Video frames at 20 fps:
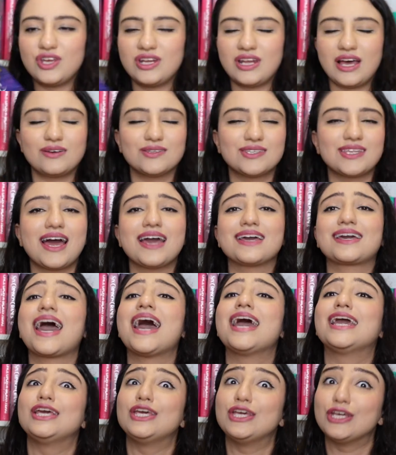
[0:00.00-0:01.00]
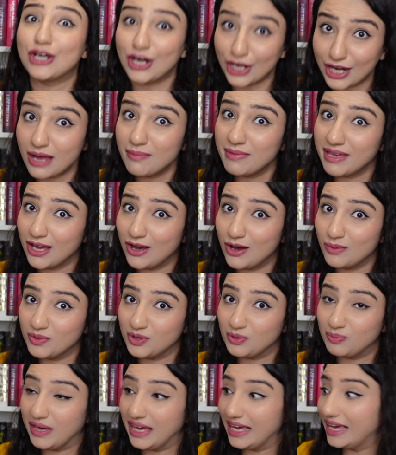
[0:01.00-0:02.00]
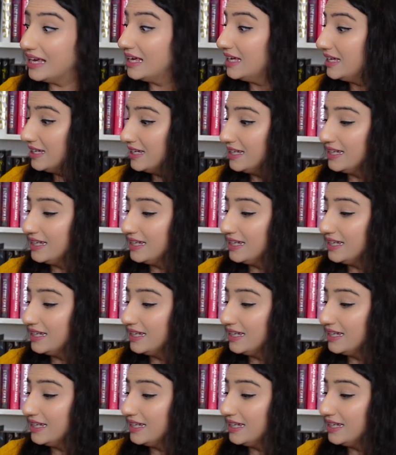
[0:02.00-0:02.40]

and I was like, you're coming home with me.